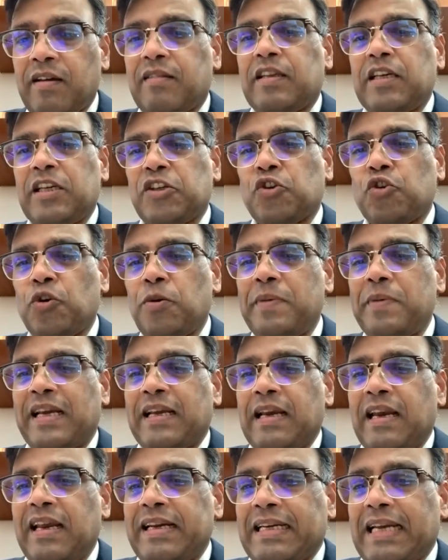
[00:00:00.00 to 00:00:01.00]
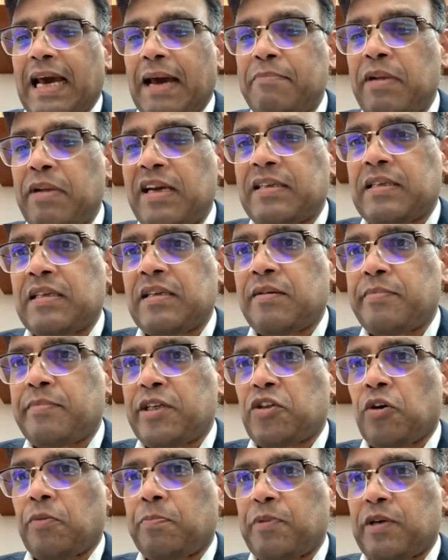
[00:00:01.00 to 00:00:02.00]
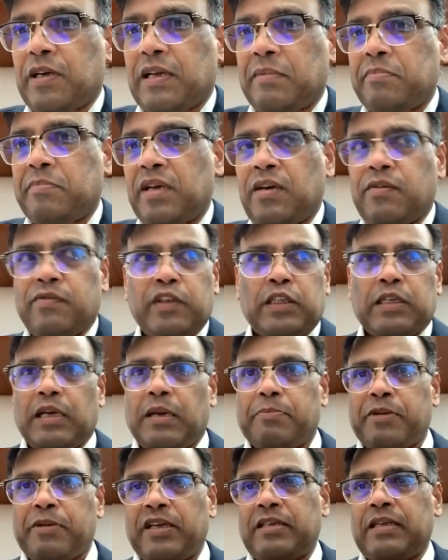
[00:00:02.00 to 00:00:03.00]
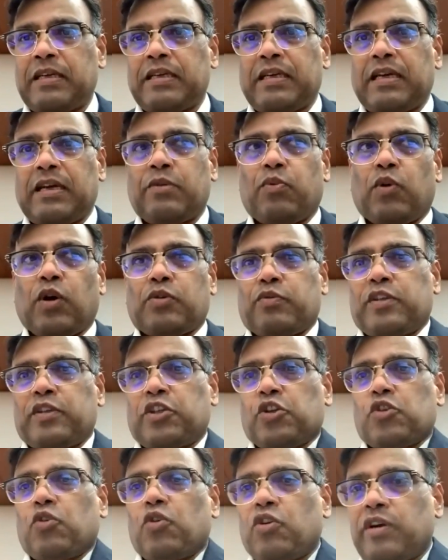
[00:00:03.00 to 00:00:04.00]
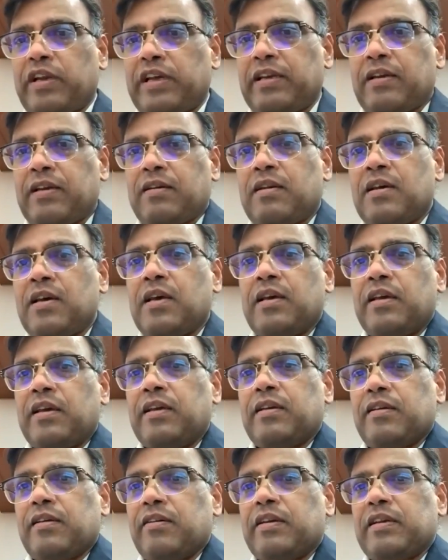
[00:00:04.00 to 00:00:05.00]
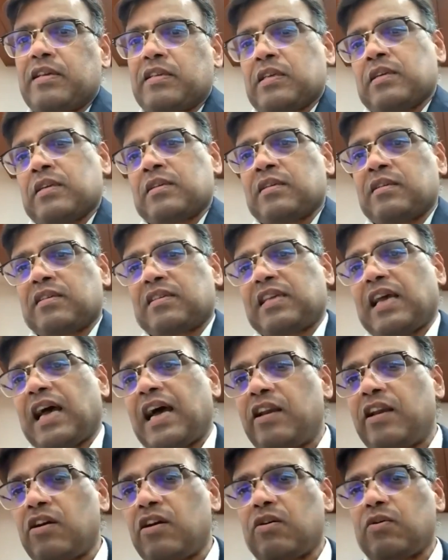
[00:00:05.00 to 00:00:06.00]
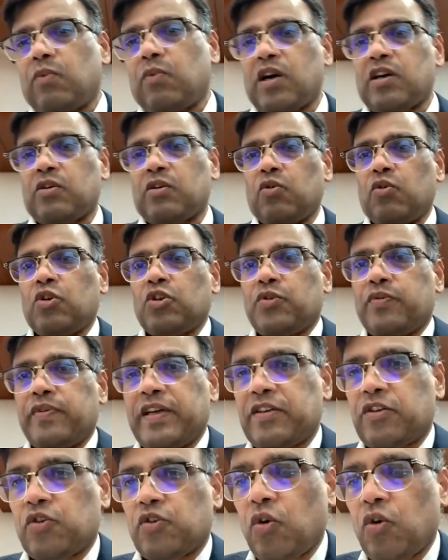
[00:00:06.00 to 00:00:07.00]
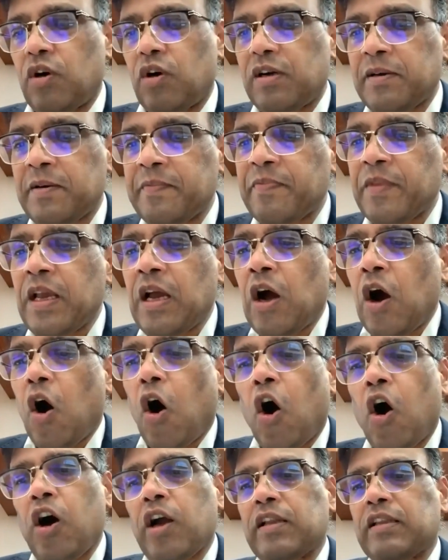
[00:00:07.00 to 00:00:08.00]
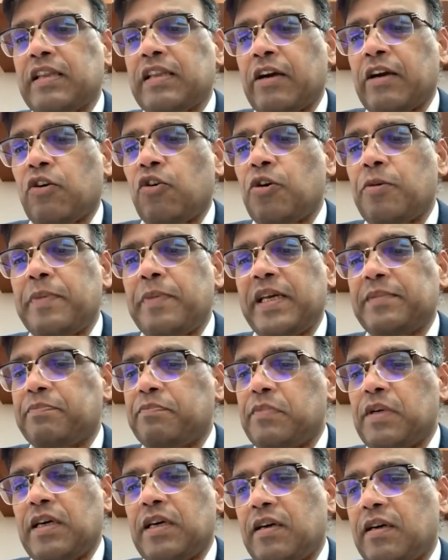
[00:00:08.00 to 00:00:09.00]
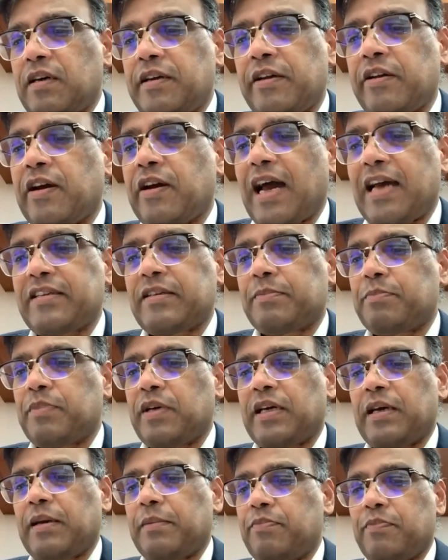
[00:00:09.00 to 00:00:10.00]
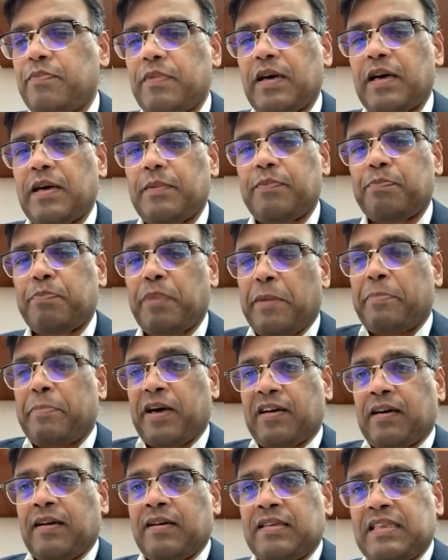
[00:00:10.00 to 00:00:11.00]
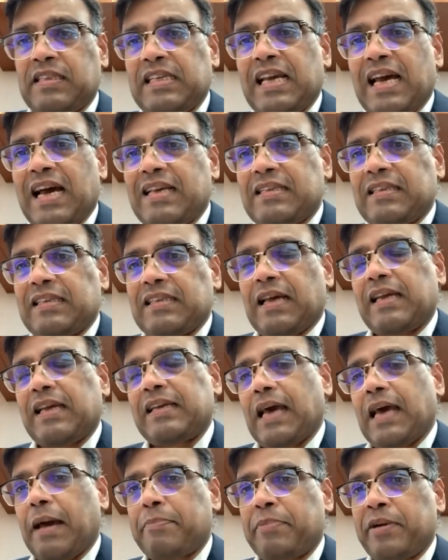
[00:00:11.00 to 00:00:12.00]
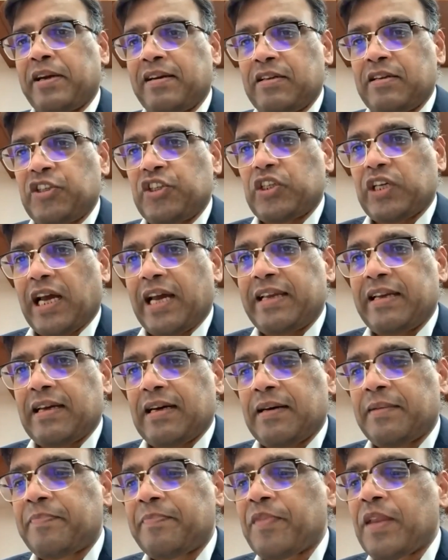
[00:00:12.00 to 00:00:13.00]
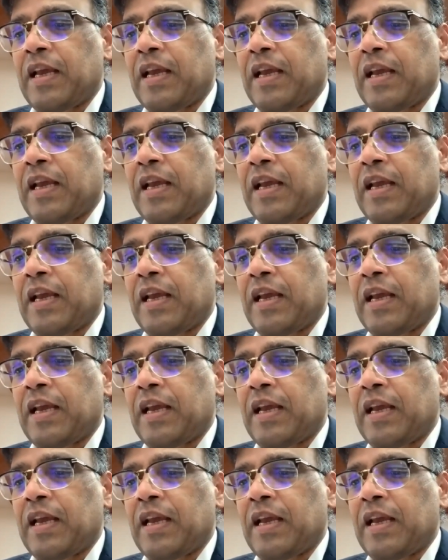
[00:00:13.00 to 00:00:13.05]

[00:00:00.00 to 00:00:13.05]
These could be clay tablets in Mesopotamia, which represented what was stored in a certain silo, what goods were sold, or they could be, paper currency as it happened in China